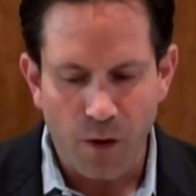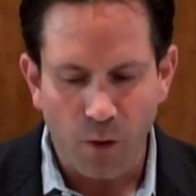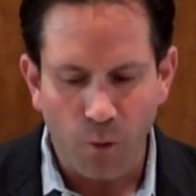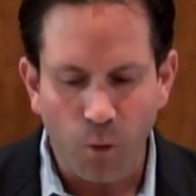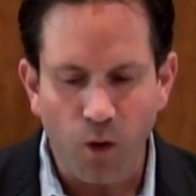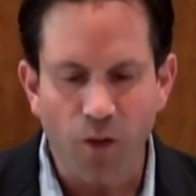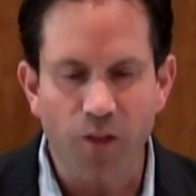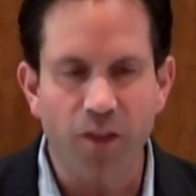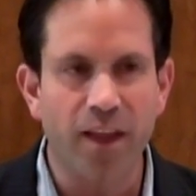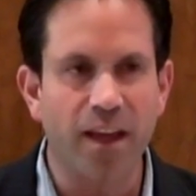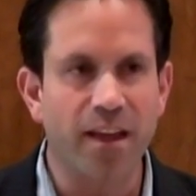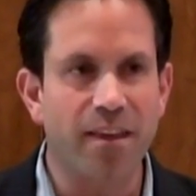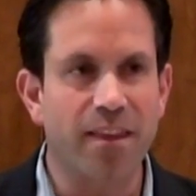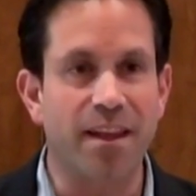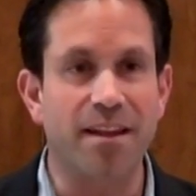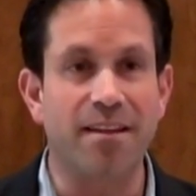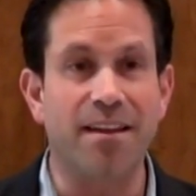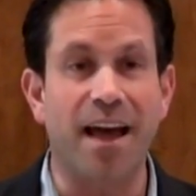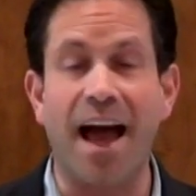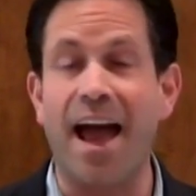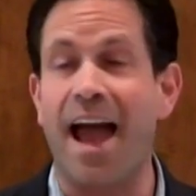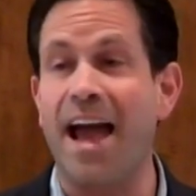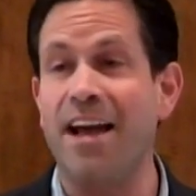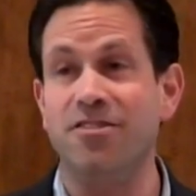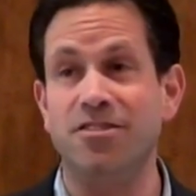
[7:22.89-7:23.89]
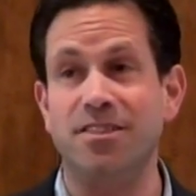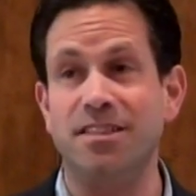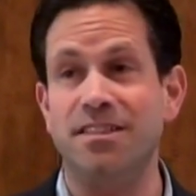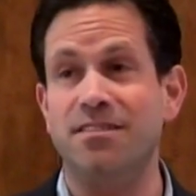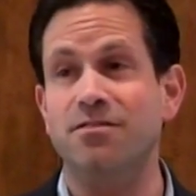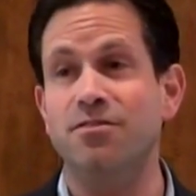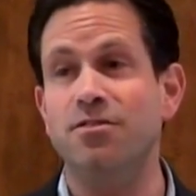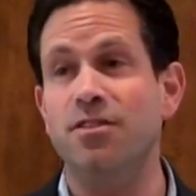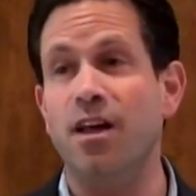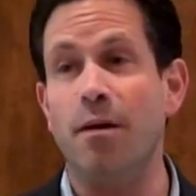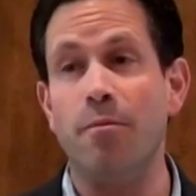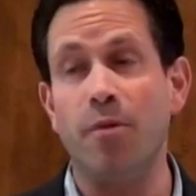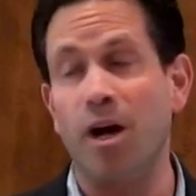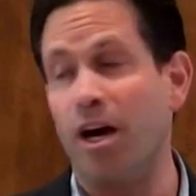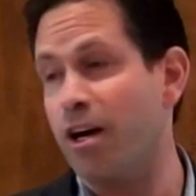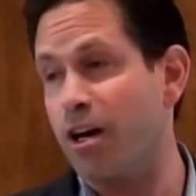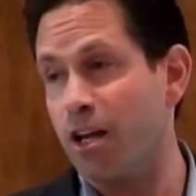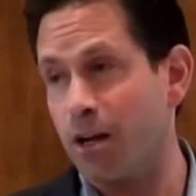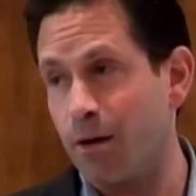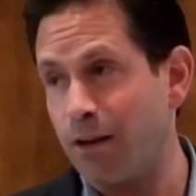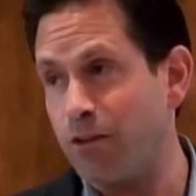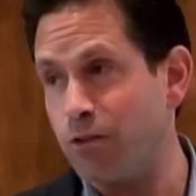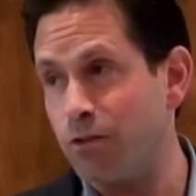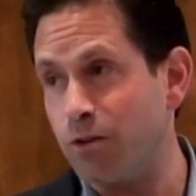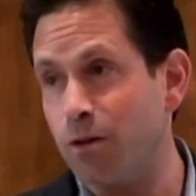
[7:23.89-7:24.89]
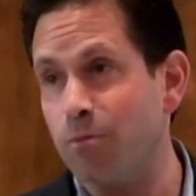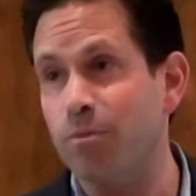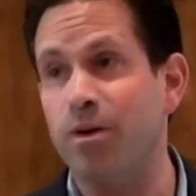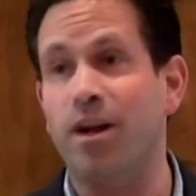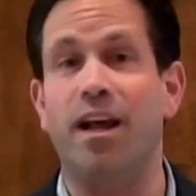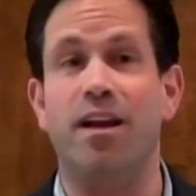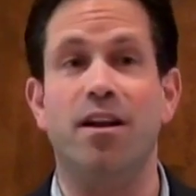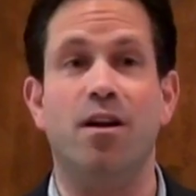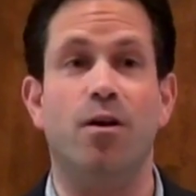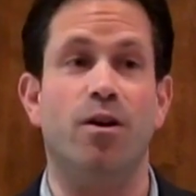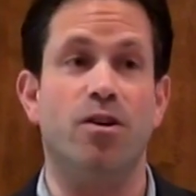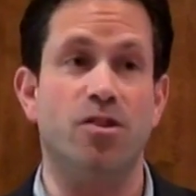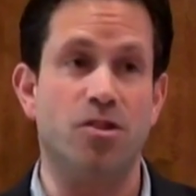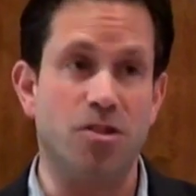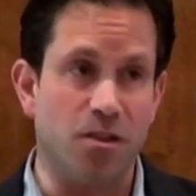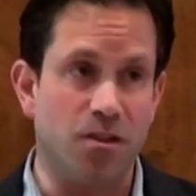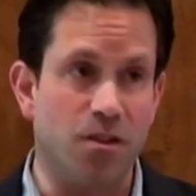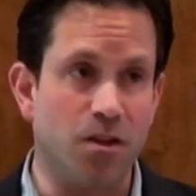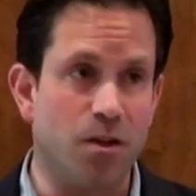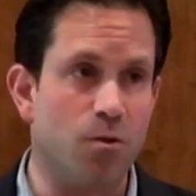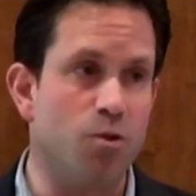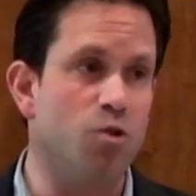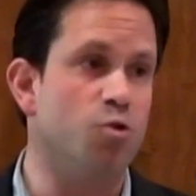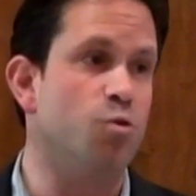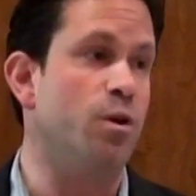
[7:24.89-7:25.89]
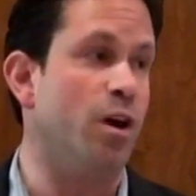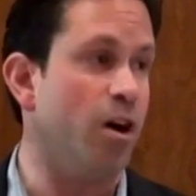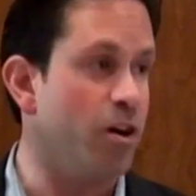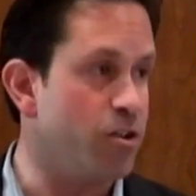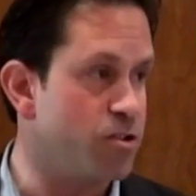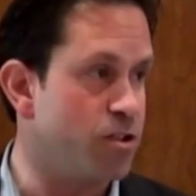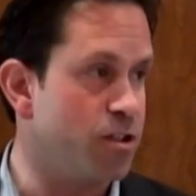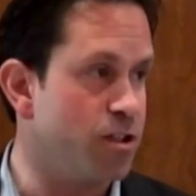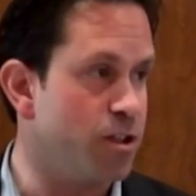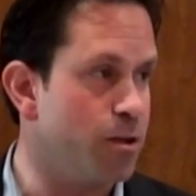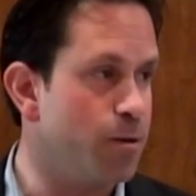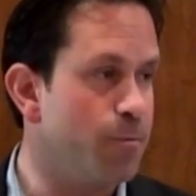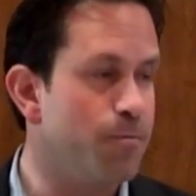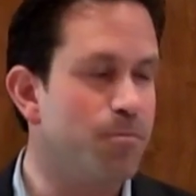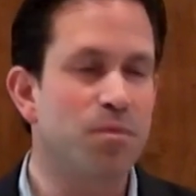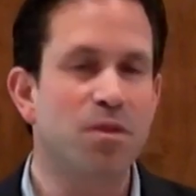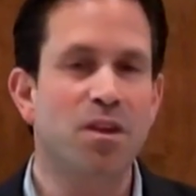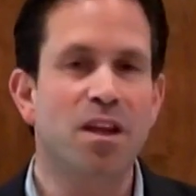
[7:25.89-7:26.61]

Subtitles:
One thing that I actually am not good at doing, but I know I should do, which we all should do,